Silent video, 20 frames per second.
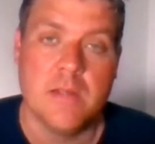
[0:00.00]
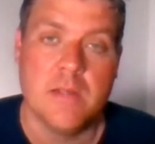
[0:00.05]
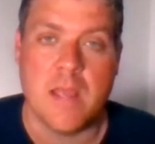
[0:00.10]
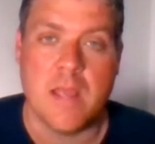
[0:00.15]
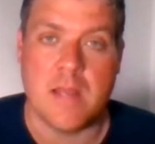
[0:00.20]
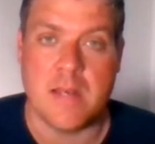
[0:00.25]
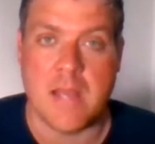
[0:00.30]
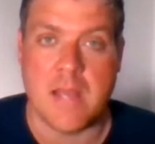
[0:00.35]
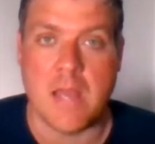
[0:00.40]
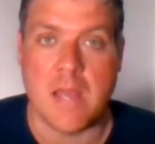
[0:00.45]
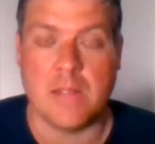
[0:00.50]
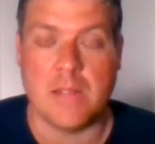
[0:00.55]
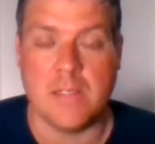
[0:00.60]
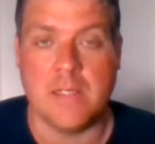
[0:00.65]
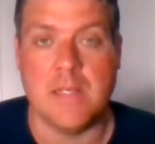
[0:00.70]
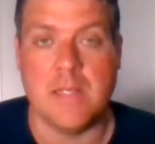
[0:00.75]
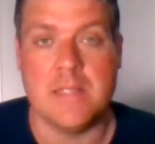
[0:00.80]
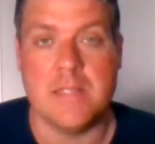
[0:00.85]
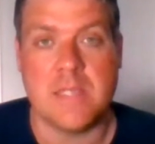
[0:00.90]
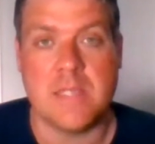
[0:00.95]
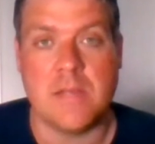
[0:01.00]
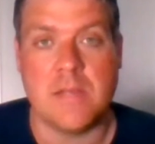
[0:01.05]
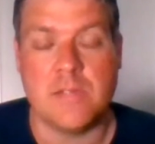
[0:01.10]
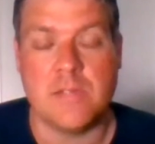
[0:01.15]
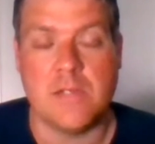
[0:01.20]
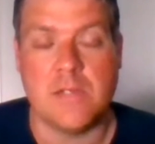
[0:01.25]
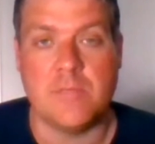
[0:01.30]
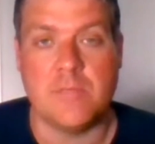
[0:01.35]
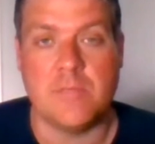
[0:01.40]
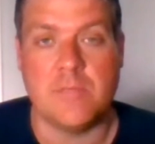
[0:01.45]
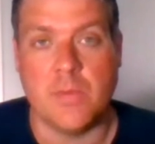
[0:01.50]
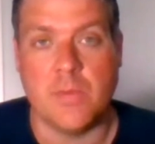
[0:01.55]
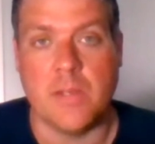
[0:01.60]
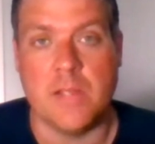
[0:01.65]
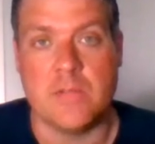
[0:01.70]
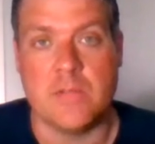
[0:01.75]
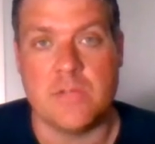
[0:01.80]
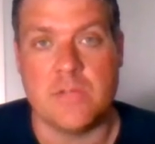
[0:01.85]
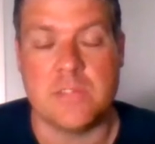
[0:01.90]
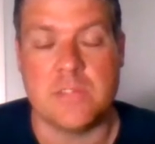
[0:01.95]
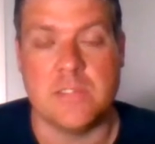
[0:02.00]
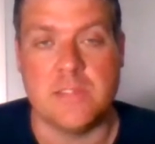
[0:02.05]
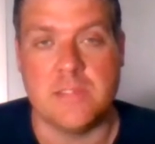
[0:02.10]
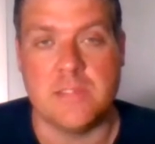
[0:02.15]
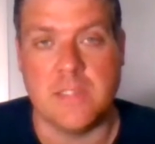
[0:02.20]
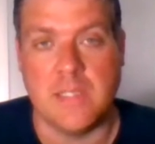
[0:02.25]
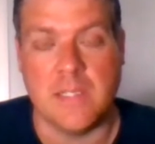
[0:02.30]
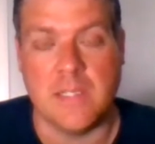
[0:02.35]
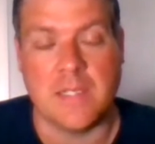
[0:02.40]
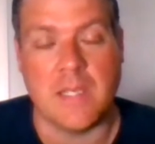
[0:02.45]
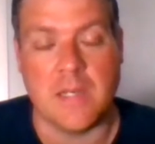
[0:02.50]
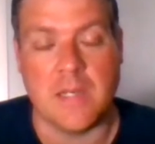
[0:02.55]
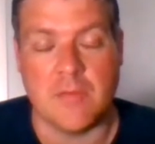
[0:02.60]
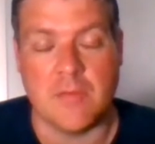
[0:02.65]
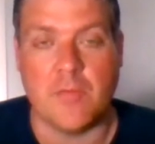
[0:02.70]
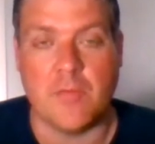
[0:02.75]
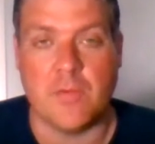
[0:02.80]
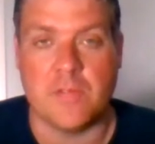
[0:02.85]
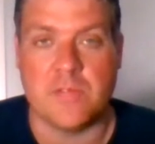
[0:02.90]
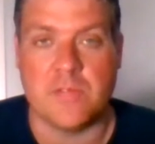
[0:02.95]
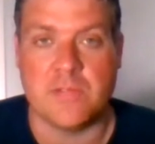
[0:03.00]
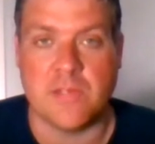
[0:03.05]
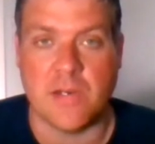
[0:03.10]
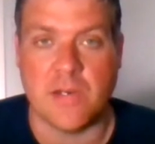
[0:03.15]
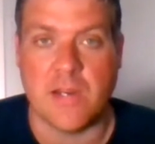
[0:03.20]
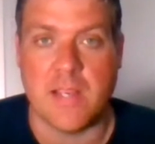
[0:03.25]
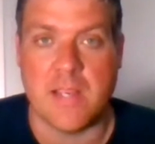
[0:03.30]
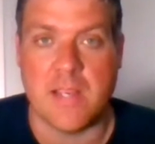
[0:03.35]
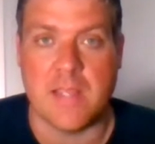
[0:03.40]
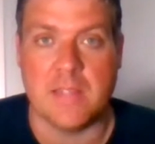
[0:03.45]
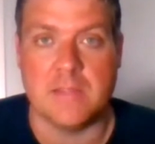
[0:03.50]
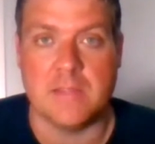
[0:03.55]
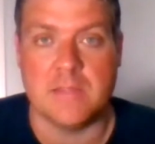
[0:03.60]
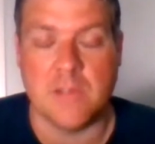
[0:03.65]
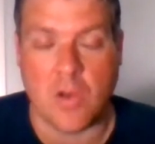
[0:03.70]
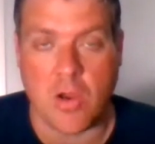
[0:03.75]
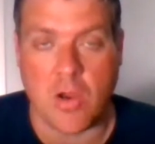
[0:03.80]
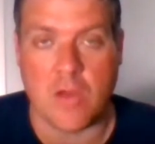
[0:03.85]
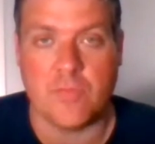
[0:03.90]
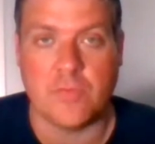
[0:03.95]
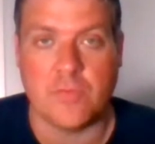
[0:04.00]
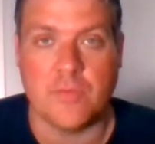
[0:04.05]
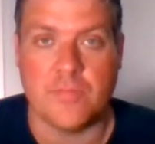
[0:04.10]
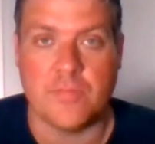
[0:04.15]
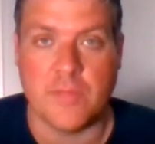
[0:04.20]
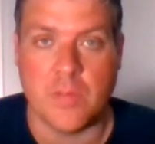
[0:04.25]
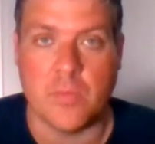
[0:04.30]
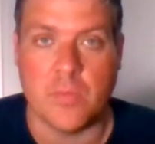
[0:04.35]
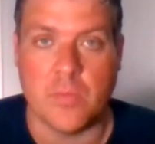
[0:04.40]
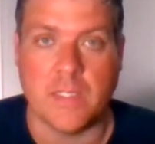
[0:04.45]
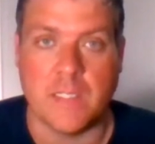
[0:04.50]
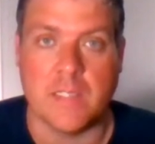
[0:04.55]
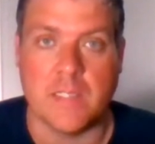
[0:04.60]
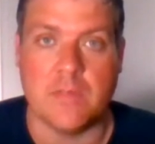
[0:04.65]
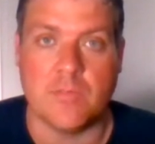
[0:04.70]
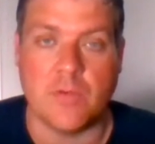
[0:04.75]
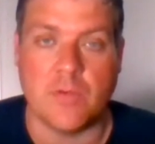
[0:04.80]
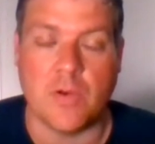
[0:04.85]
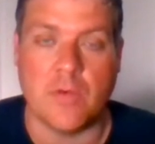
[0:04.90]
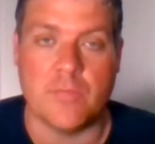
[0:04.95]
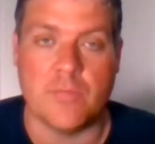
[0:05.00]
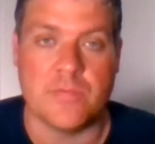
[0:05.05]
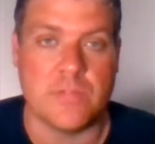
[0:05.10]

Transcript: And now that it is out there, if they were interested, it kind of forces their hand to offer if they want to get involved.